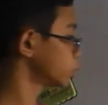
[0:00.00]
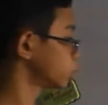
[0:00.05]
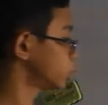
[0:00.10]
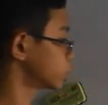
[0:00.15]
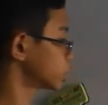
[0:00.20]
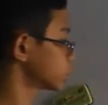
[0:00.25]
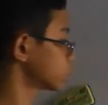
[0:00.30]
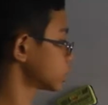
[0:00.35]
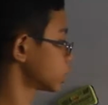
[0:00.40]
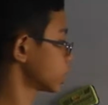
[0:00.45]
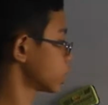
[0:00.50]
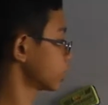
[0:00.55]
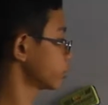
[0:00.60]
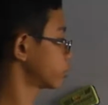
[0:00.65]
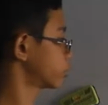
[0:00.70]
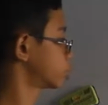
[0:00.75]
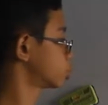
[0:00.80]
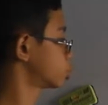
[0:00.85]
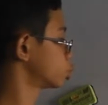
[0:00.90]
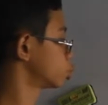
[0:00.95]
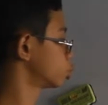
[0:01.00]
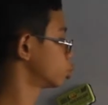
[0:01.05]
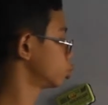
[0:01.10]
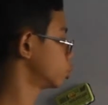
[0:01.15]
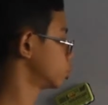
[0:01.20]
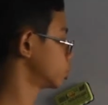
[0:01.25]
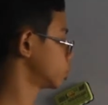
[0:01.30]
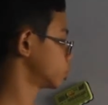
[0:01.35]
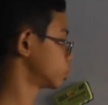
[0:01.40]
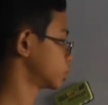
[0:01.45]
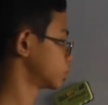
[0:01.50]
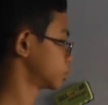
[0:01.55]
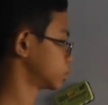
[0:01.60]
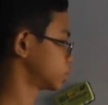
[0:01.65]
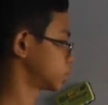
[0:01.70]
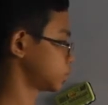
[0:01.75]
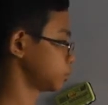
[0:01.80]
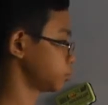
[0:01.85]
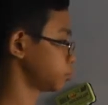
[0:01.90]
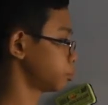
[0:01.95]
just have to
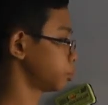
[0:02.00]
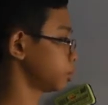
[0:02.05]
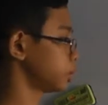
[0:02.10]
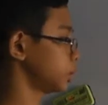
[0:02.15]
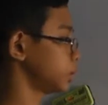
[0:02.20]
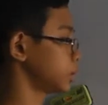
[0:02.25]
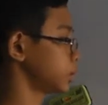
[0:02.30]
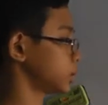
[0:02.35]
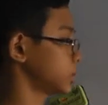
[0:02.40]
simply